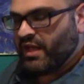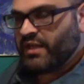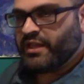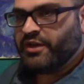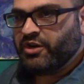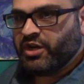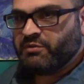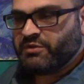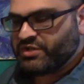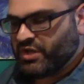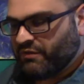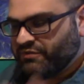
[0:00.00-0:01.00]
Then you're going to
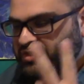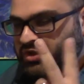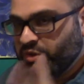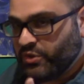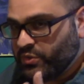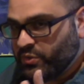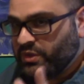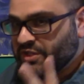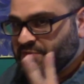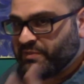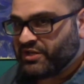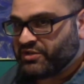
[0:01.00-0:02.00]
resolve 2
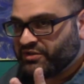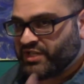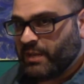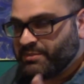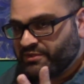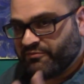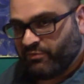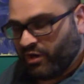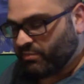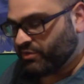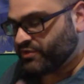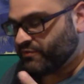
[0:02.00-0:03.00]
special types of
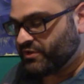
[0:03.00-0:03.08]
marbles.